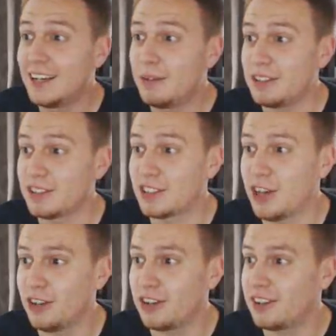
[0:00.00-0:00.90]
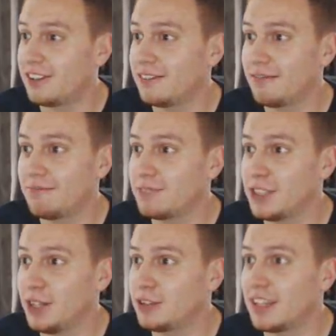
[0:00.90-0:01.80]
But it's good
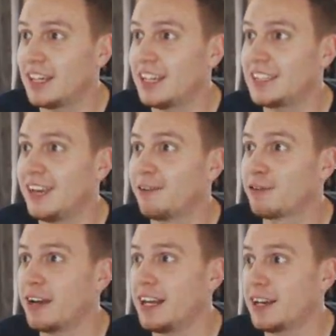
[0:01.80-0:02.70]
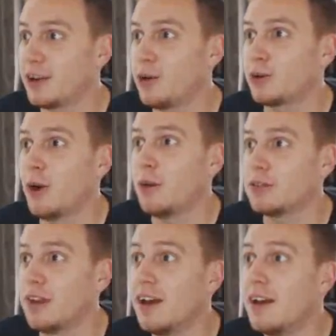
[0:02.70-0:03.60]
use of the initiative, really. And Courtois
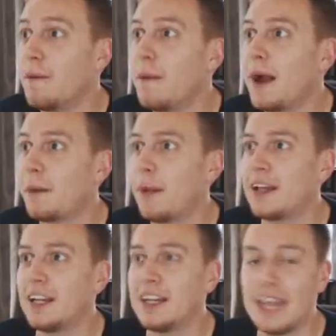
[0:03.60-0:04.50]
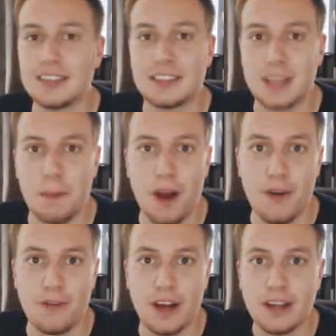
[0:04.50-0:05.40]
was backpedaling. He had to tip it
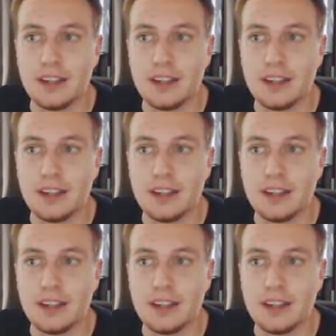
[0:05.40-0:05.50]
over.